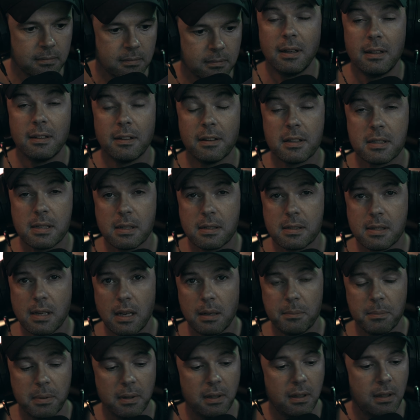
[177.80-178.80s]
And in this
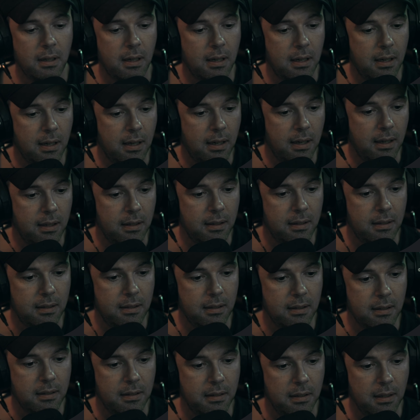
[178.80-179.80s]
example, I
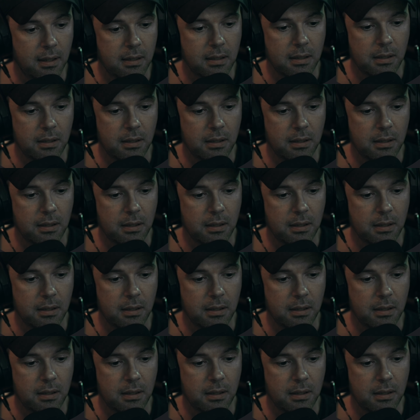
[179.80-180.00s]
did not